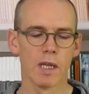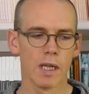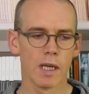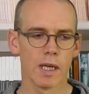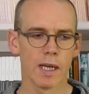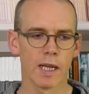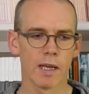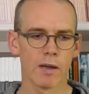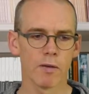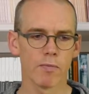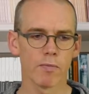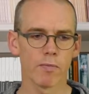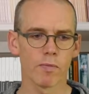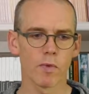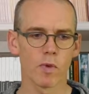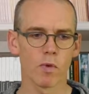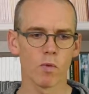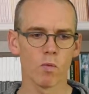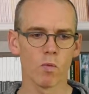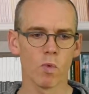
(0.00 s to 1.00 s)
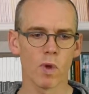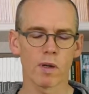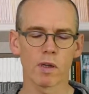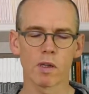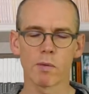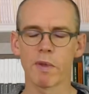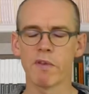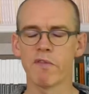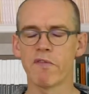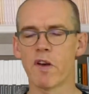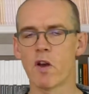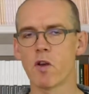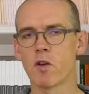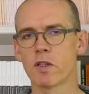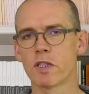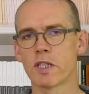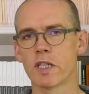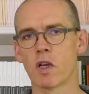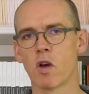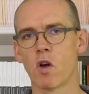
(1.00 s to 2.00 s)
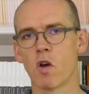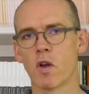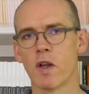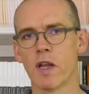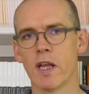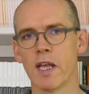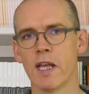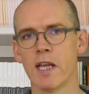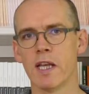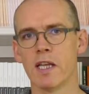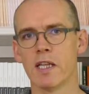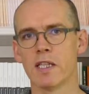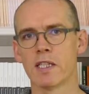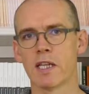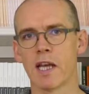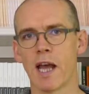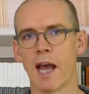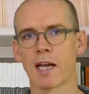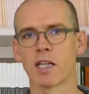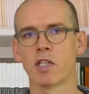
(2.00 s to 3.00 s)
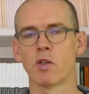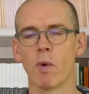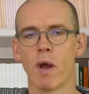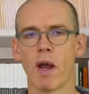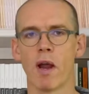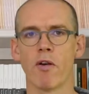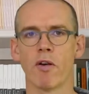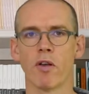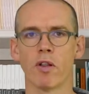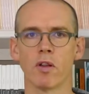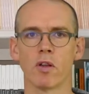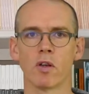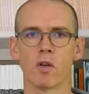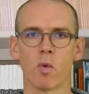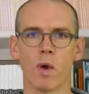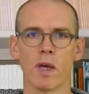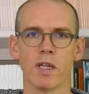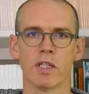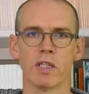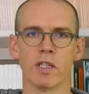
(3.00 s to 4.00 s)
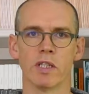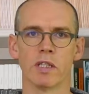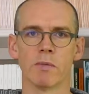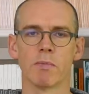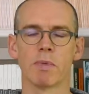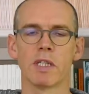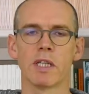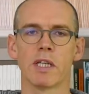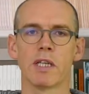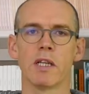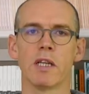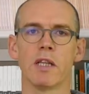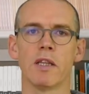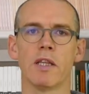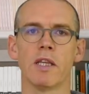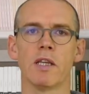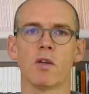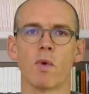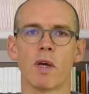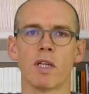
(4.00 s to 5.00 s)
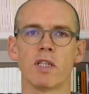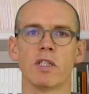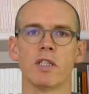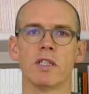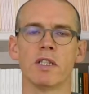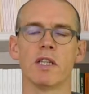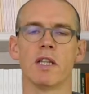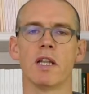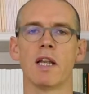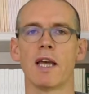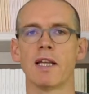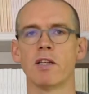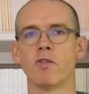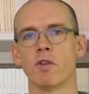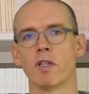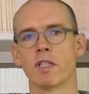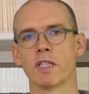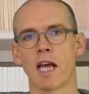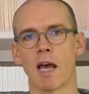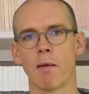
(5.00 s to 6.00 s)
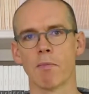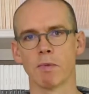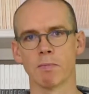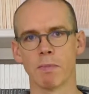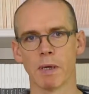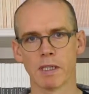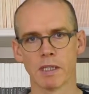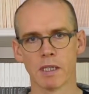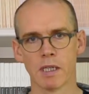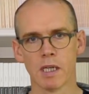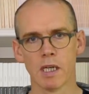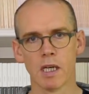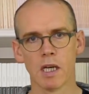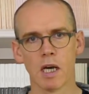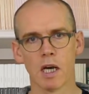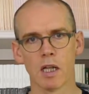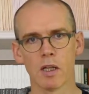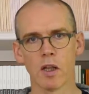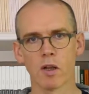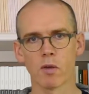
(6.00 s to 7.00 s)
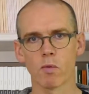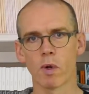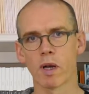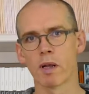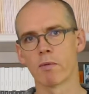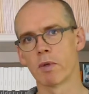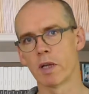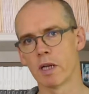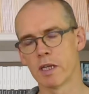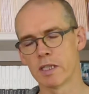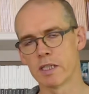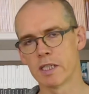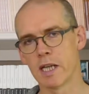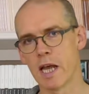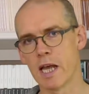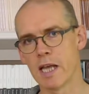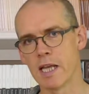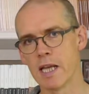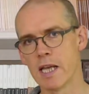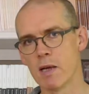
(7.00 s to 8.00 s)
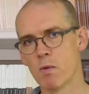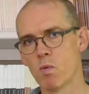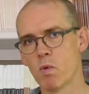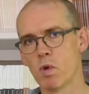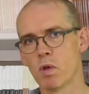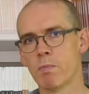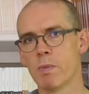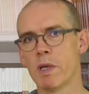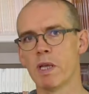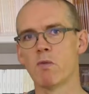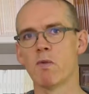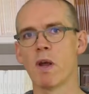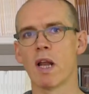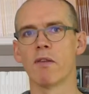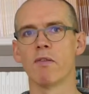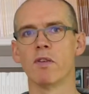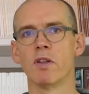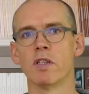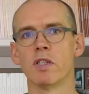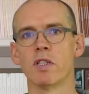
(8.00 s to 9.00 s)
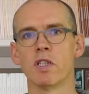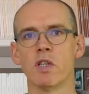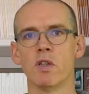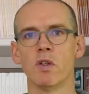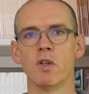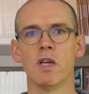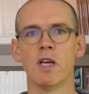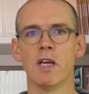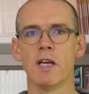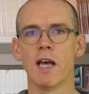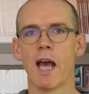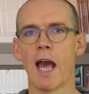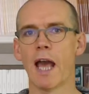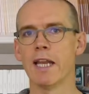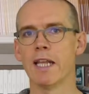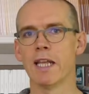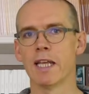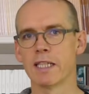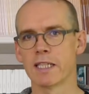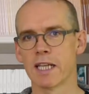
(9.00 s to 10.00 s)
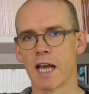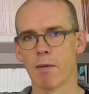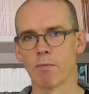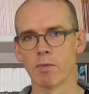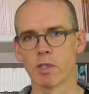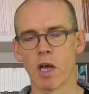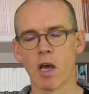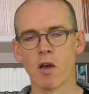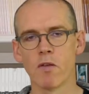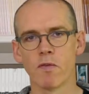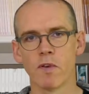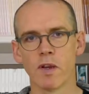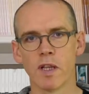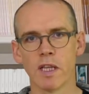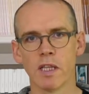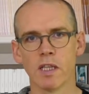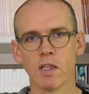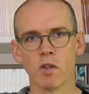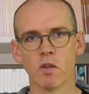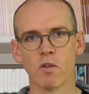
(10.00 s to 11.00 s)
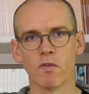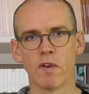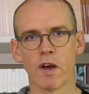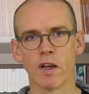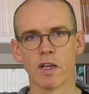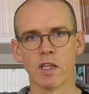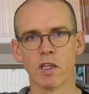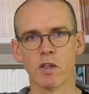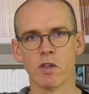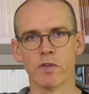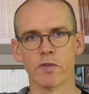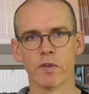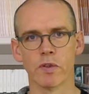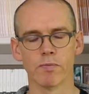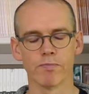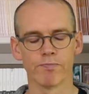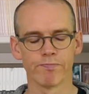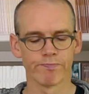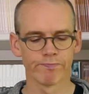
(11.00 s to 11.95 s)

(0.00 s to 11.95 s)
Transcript: Now, what I'm going to be focusing on is actuarial questions, and particularly the questions in the later exams. But a lot of what I'm going to say would be relevant to any exam, so hopefully you'll find it useful.